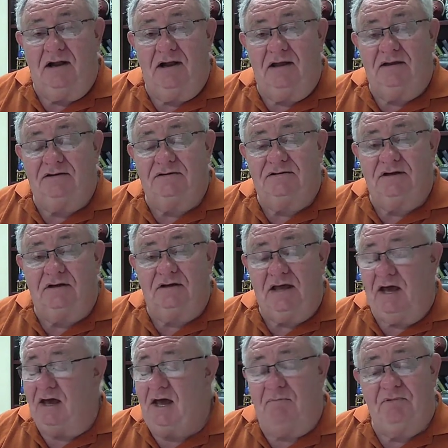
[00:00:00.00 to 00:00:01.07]
And uh,
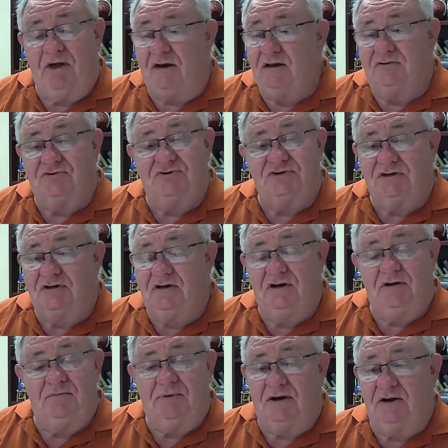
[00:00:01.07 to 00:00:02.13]
I, I'm not interested
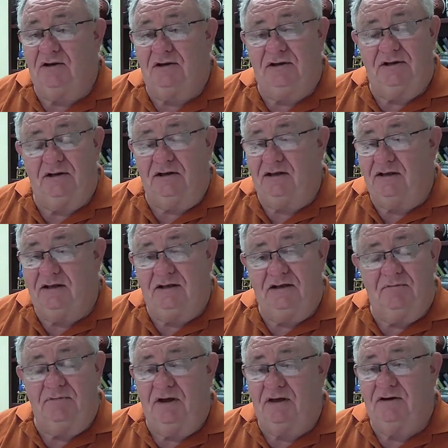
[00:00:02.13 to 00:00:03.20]
in umpiring little
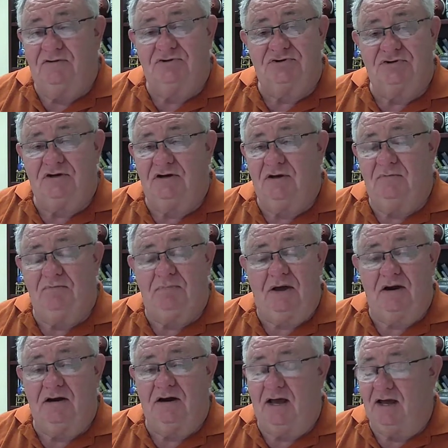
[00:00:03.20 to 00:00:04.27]
league. I'm not interested in
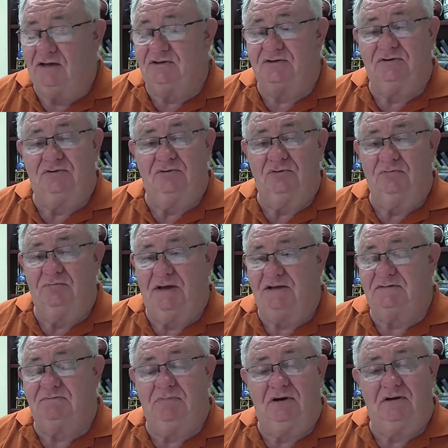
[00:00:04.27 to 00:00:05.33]
umpiring high school
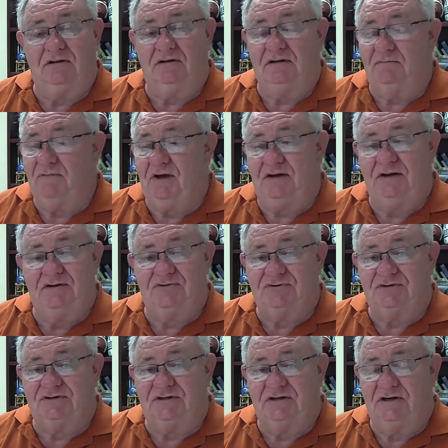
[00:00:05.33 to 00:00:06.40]
baseball. I'm not
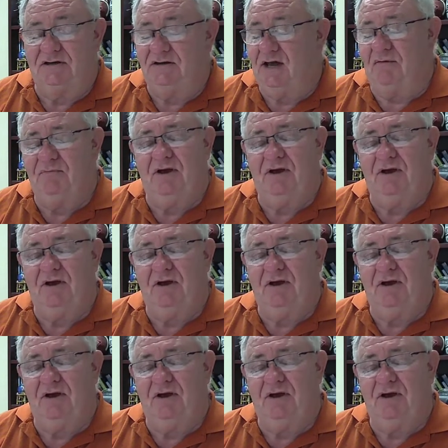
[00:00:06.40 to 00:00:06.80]
interested in.